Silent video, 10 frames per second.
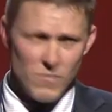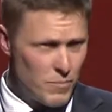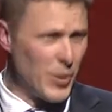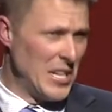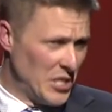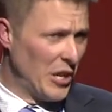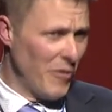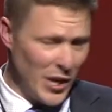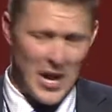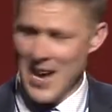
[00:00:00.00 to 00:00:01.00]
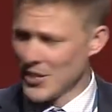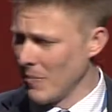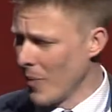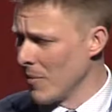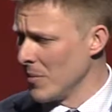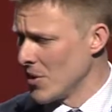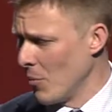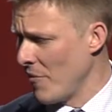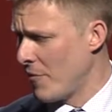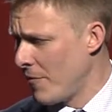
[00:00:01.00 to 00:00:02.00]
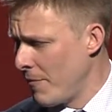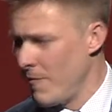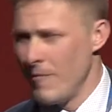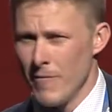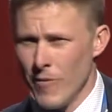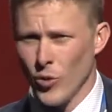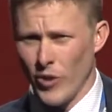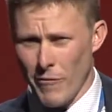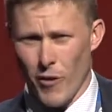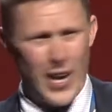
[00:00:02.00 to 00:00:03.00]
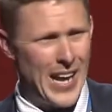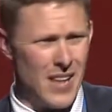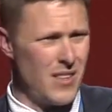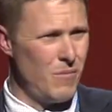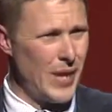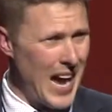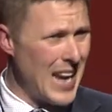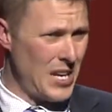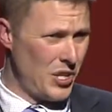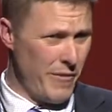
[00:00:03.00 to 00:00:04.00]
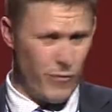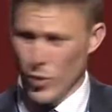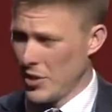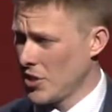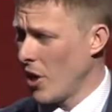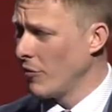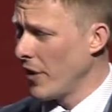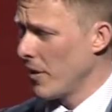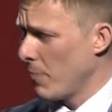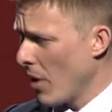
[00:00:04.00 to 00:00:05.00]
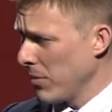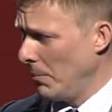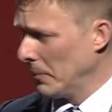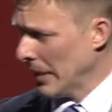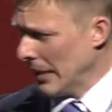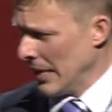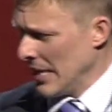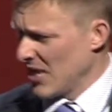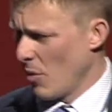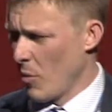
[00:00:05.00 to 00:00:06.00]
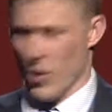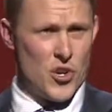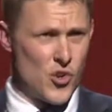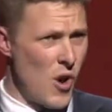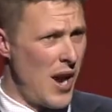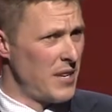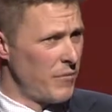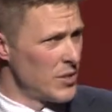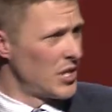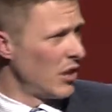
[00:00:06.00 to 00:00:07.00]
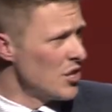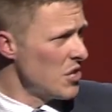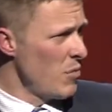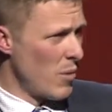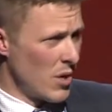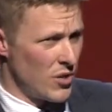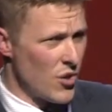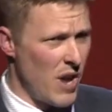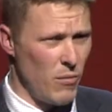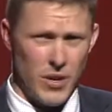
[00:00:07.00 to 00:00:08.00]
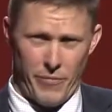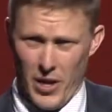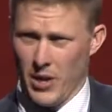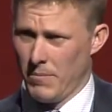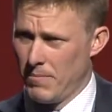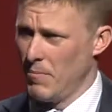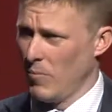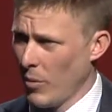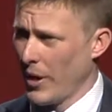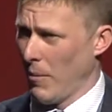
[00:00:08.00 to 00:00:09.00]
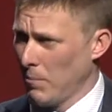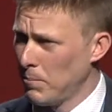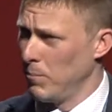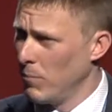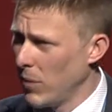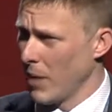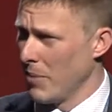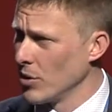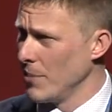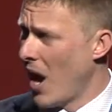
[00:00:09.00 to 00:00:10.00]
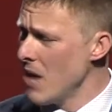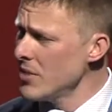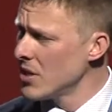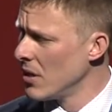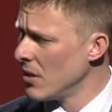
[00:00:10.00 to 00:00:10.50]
pretty significant housing problems, and we've also finding out that we can't actually afford to solve either problem. So we wanted to try a different solution. We wanted to try, what if you could, well, we're going to build some homes.